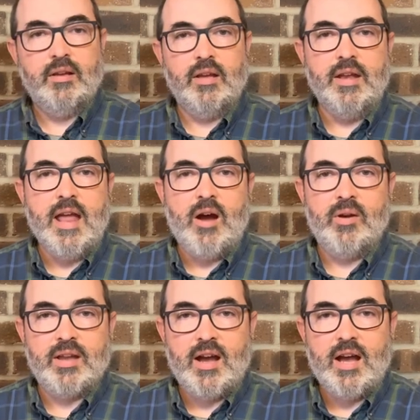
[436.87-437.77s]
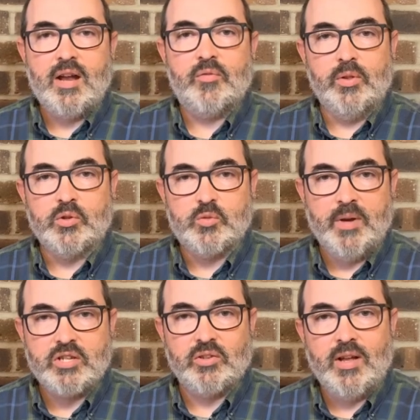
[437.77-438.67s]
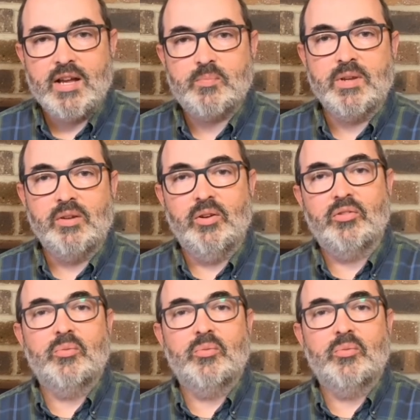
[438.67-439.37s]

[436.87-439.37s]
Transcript: And now a guide for those specialized beetles